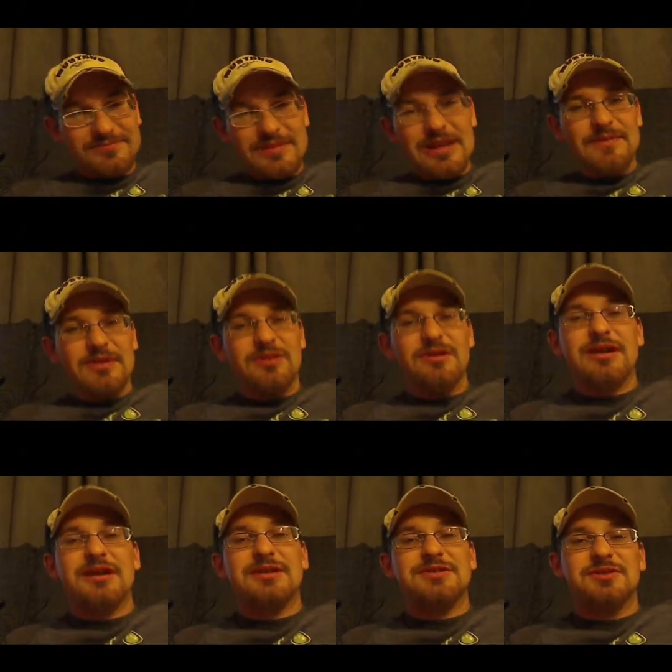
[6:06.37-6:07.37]
even though I'm
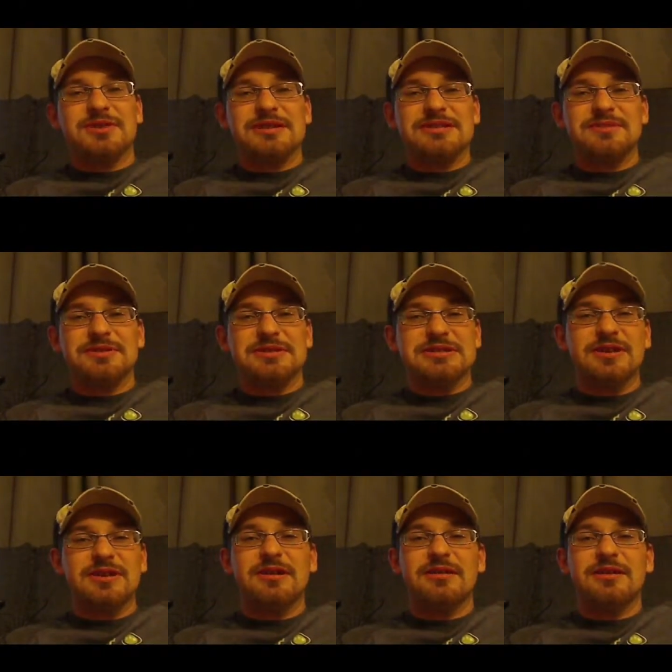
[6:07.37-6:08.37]
not too crazy about this
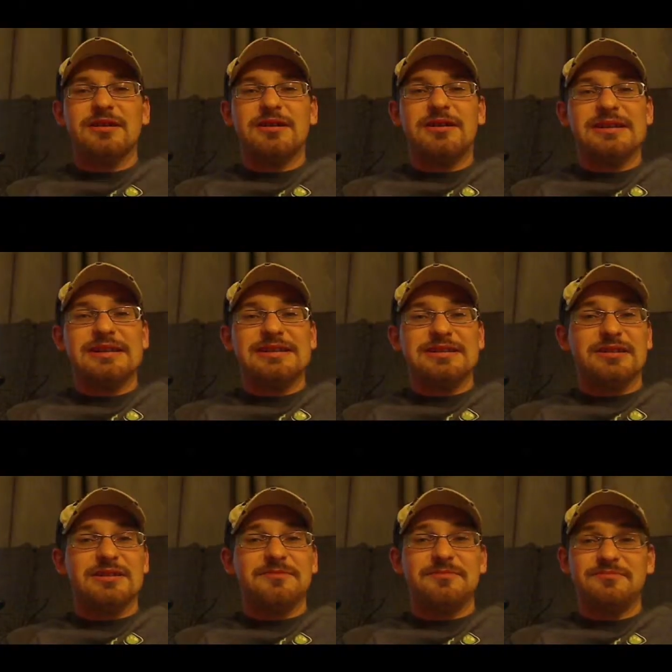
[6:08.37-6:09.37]
car and it needs a
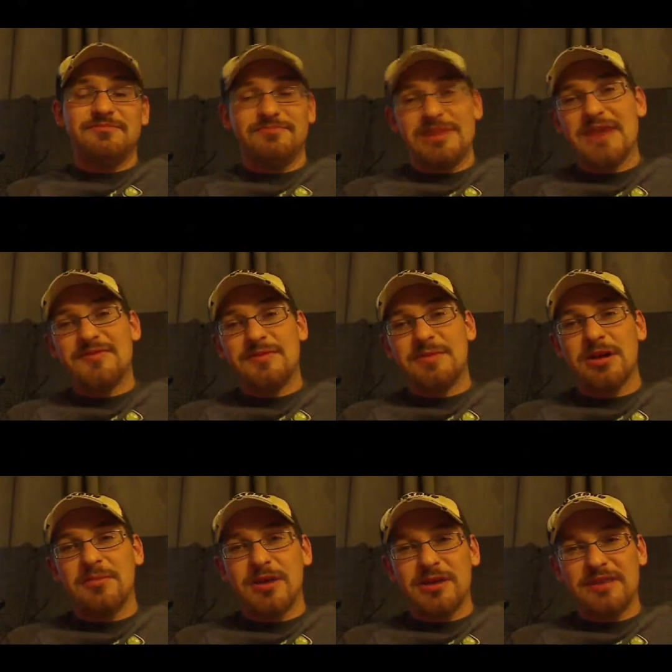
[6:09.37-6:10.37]
lot of
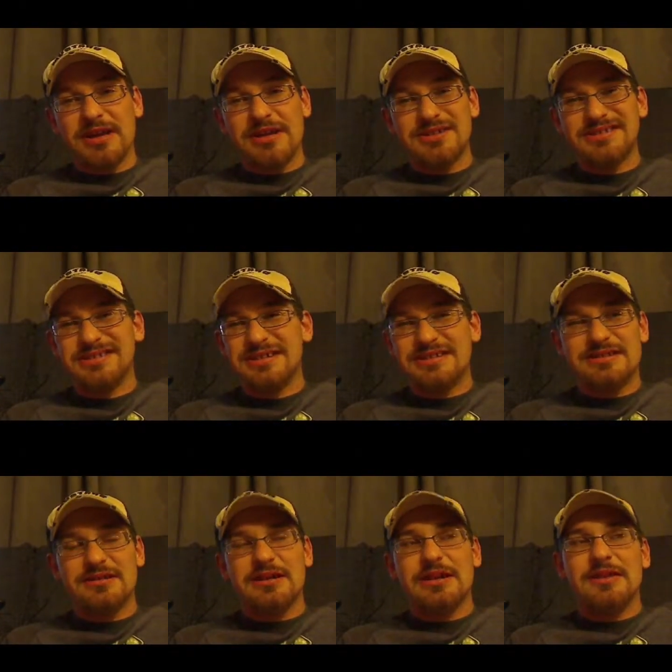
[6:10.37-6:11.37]
aftermarket modifications, you
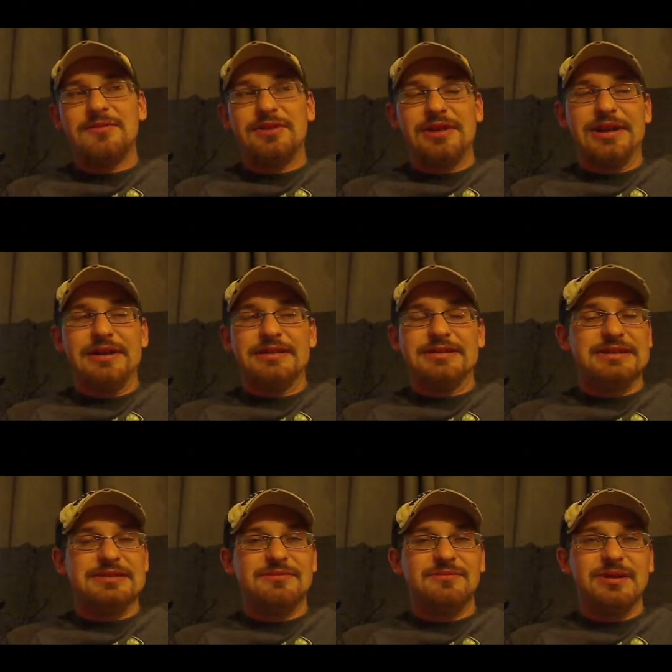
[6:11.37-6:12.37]
still got to give it an 8 out of
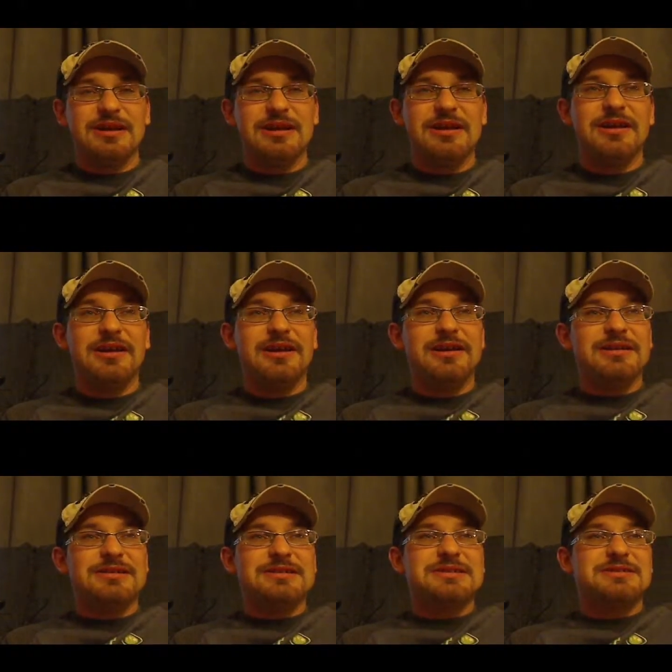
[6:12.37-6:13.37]
10. Why?
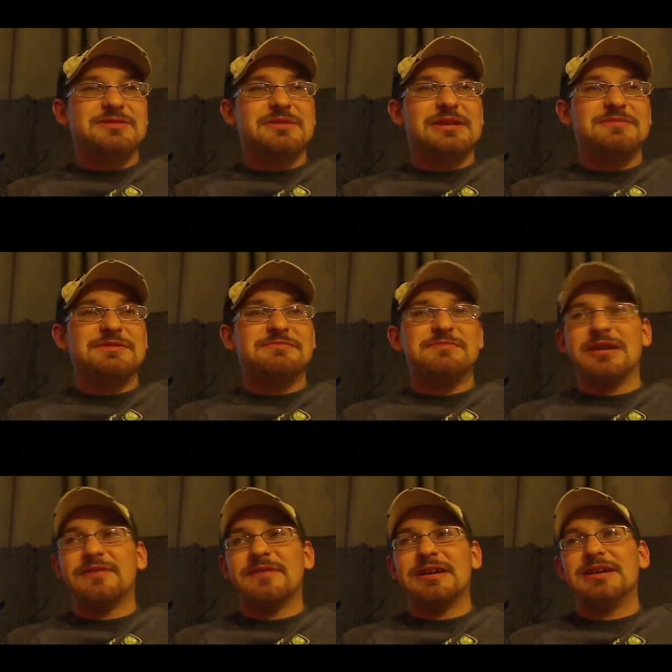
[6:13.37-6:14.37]
Because it screams
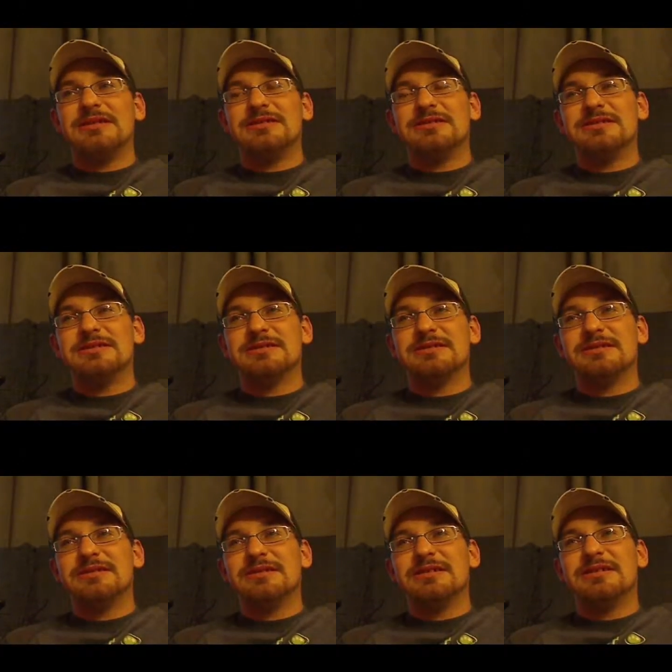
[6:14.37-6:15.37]
modifications.
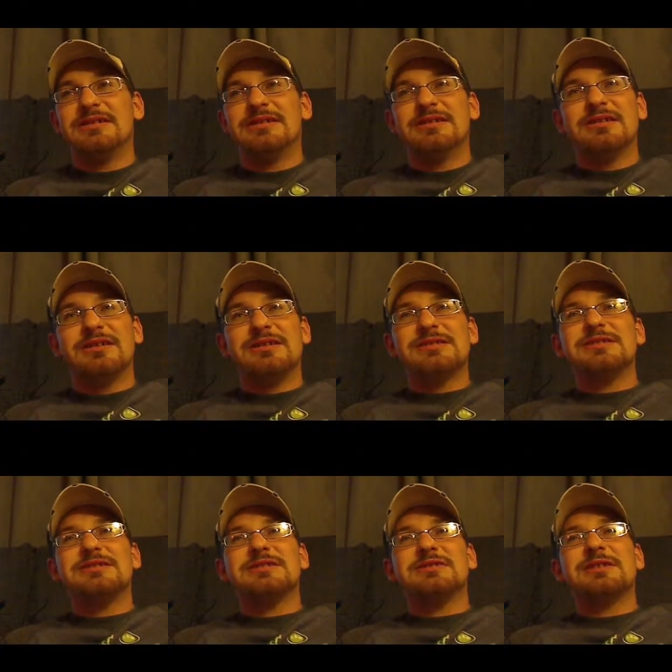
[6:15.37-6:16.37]
Cars that
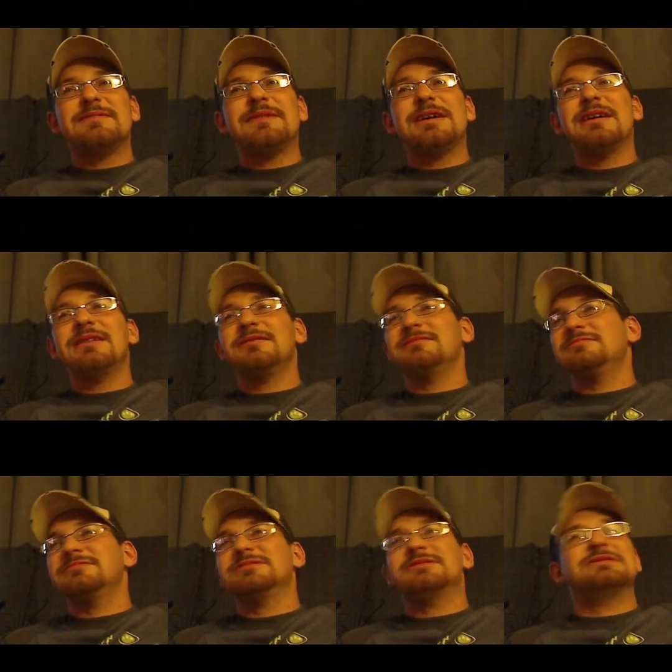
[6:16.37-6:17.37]
scream that,
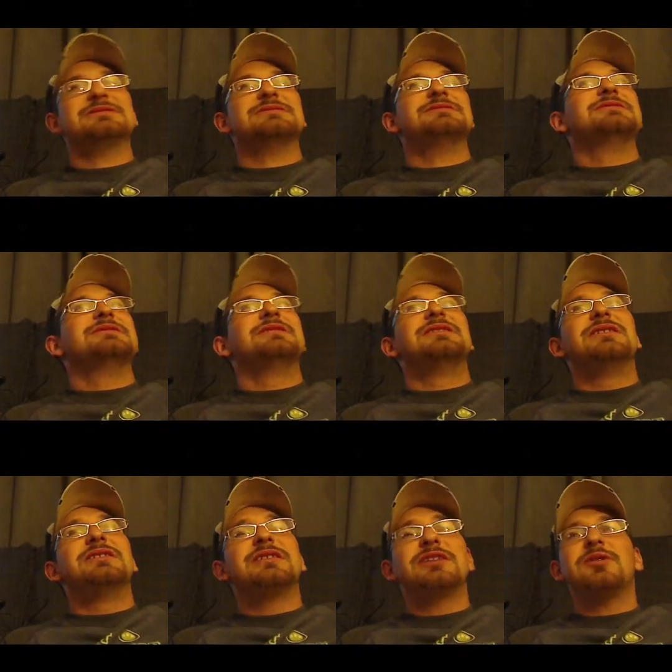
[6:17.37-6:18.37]

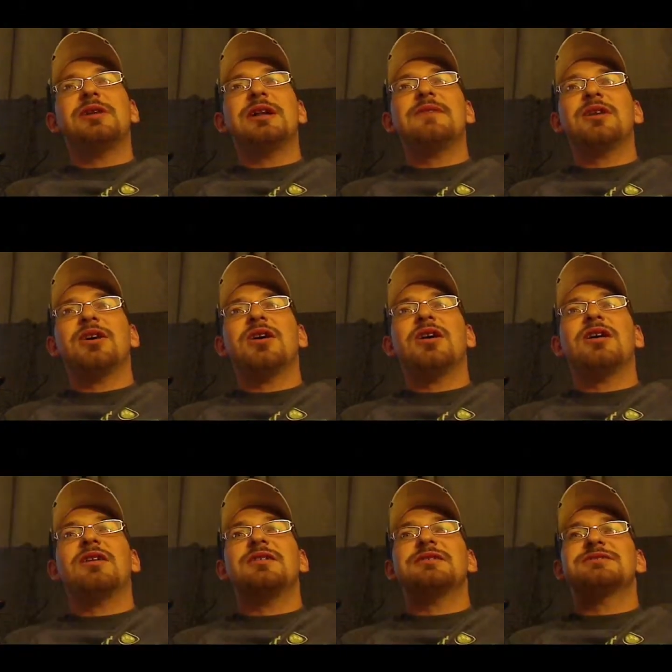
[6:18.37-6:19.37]
like you can have a
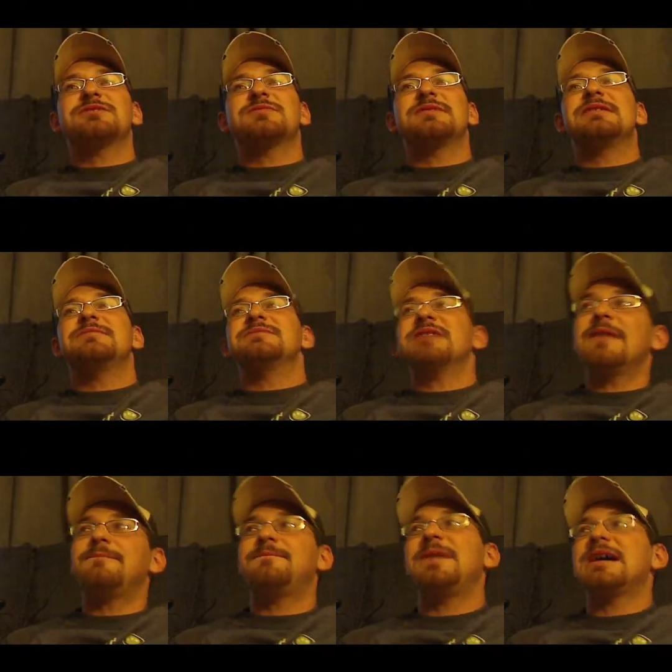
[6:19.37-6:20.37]
car that screams,
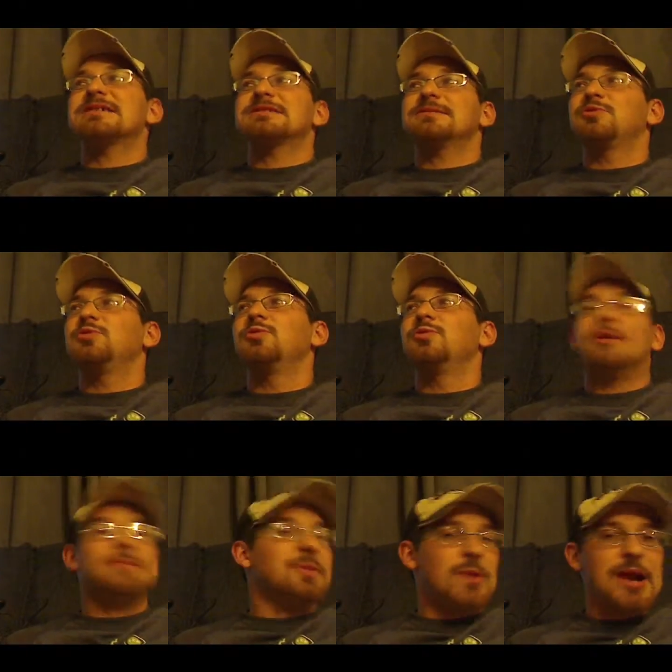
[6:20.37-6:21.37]
I'm fast, I'm cool,
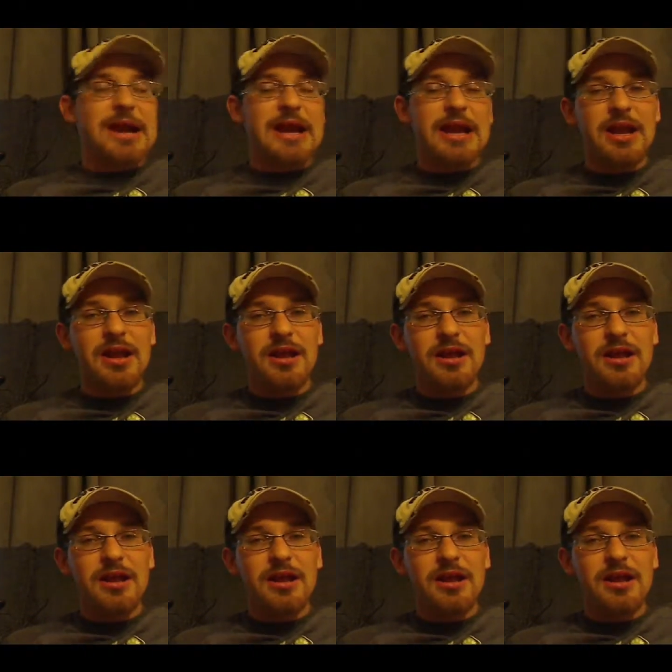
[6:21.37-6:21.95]
I'm great,